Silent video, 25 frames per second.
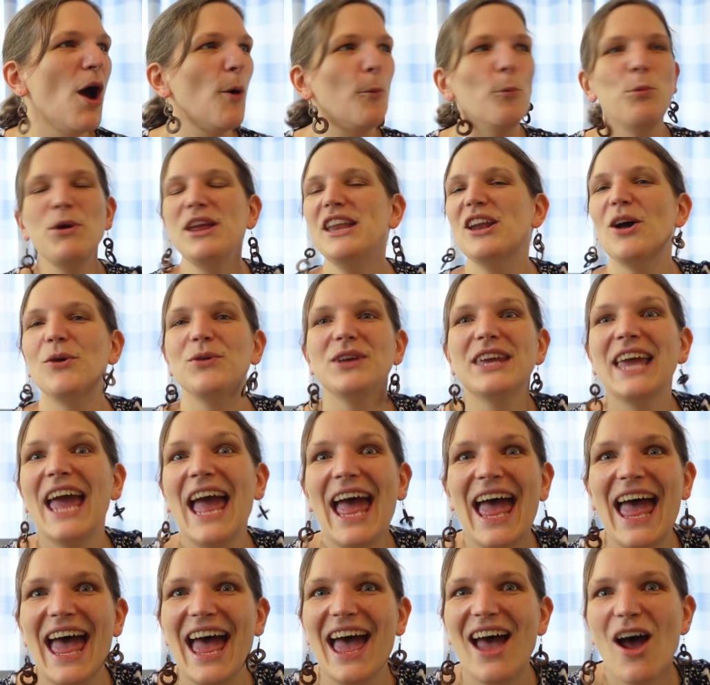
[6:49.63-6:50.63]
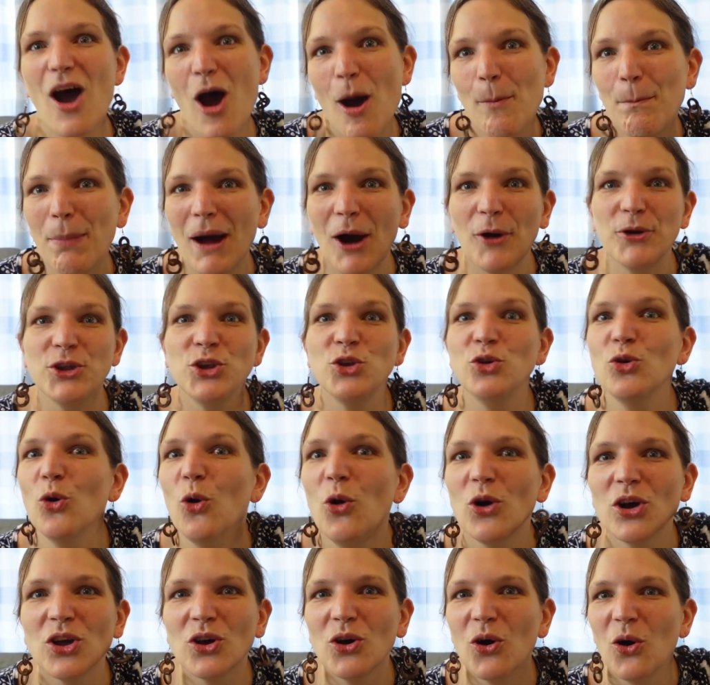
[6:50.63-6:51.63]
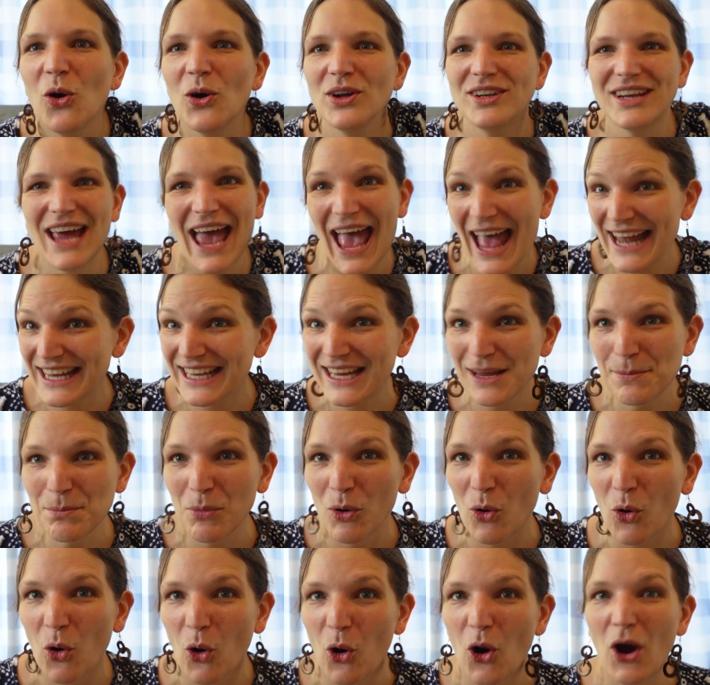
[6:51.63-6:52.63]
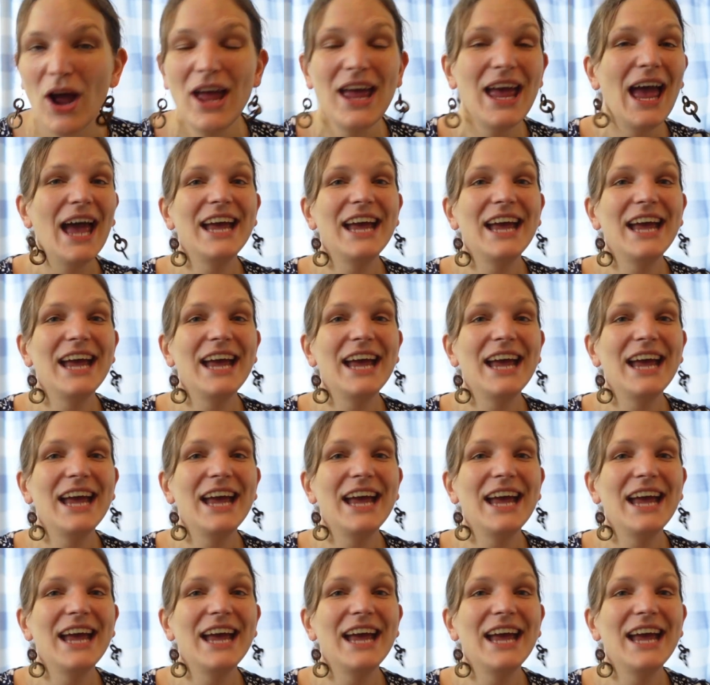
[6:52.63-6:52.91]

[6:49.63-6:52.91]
We don't care about your God anymore.